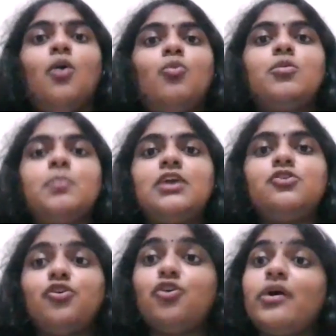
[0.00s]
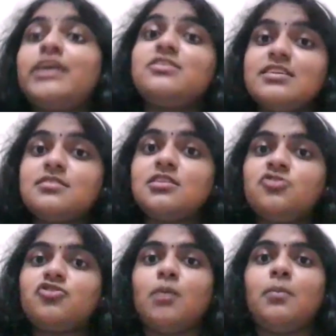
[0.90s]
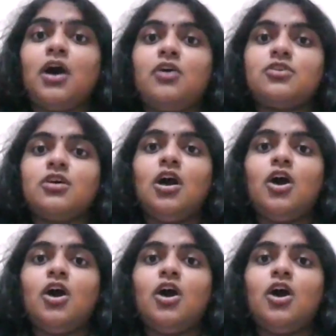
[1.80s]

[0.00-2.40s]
would be to go and research about